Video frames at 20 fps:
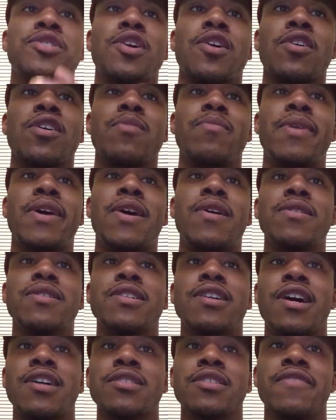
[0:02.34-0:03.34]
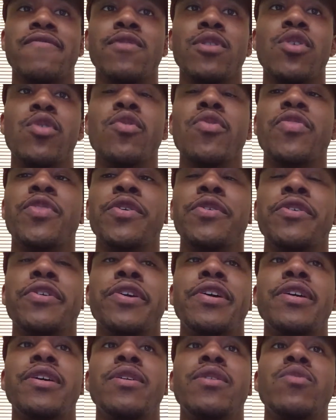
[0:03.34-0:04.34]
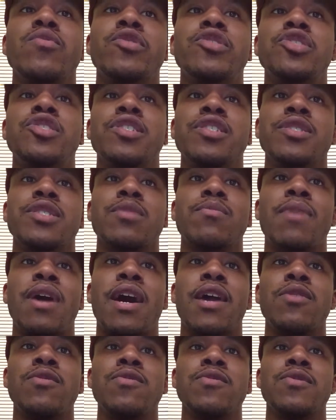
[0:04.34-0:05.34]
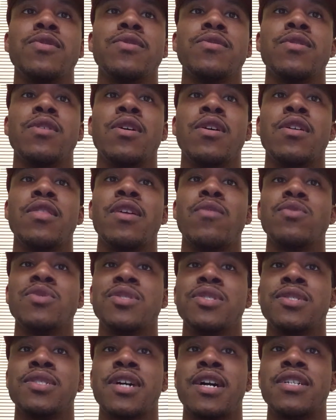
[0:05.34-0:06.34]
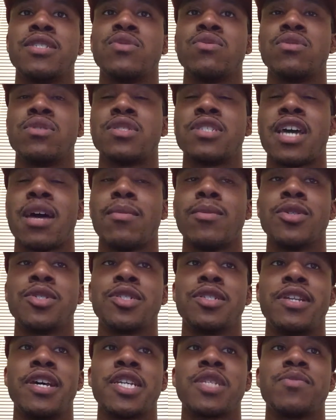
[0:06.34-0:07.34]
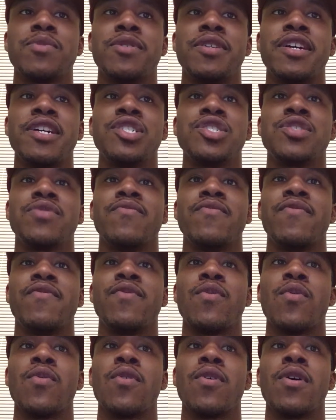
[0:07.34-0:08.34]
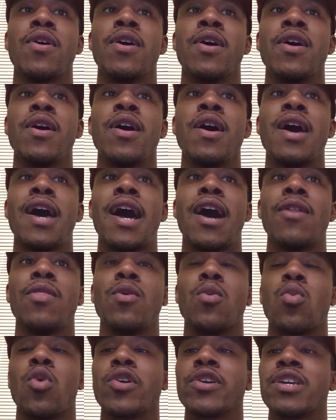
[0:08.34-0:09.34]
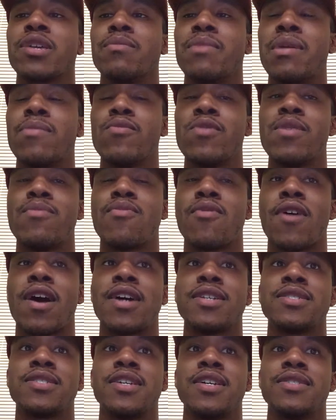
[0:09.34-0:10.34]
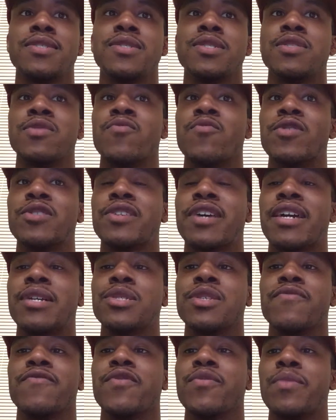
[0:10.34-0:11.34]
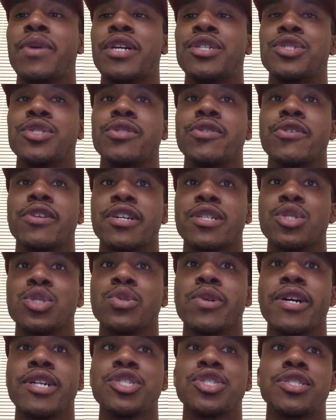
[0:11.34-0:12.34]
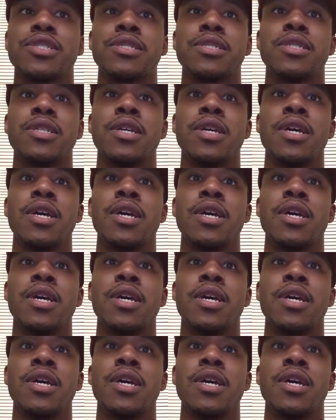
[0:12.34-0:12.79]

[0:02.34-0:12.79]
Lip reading: to talk about cognitive load theory, which is a model that was designed to establish an explanation for how the working memory processes and retains information during instruction.